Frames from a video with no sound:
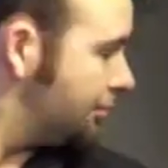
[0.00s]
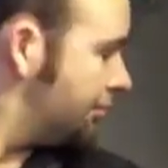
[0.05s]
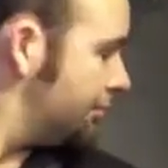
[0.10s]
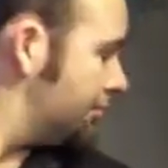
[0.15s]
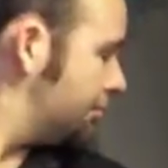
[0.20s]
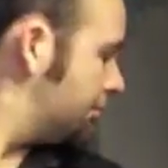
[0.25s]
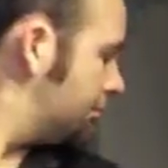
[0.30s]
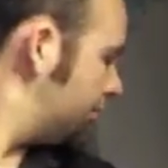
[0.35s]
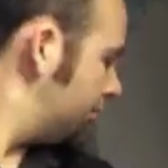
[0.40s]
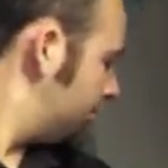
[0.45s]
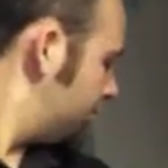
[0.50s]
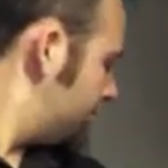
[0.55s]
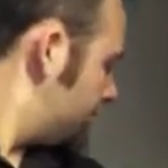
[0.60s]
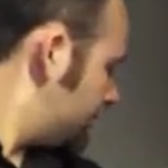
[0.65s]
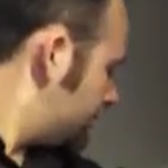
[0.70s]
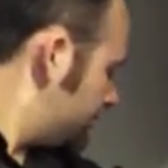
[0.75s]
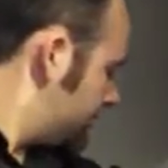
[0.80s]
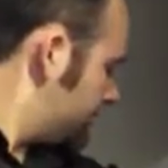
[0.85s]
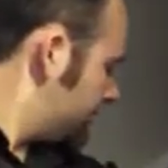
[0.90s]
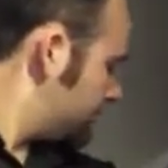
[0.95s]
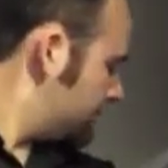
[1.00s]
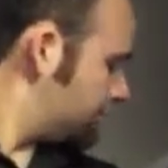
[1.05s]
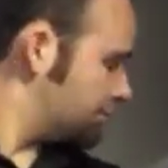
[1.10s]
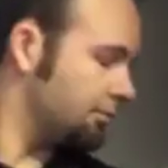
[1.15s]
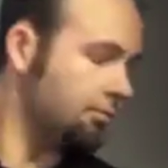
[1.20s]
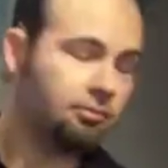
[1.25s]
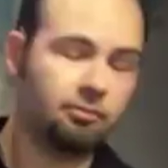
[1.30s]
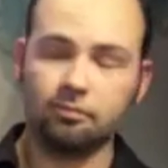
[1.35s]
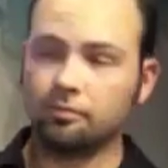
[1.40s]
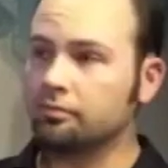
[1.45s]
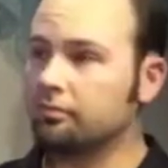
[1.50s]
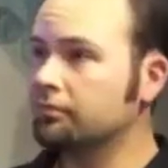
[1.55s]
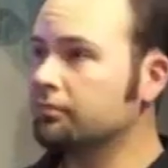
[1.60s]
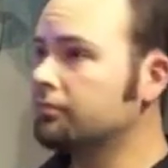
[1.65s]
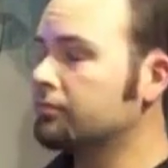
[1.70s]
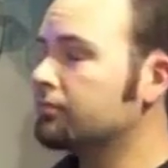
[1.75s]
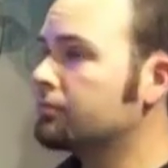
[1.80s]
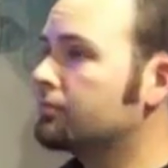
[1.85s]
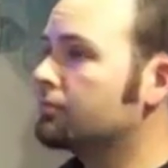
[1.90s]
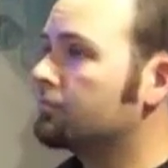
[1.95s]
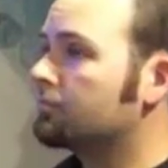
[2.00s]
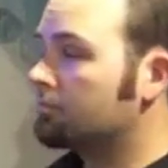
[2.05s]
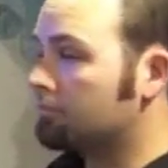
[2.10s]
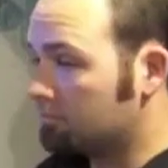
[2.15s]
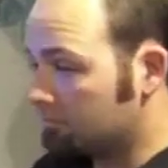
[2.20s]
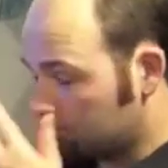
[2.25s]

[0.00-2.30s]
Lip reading: (not speaking)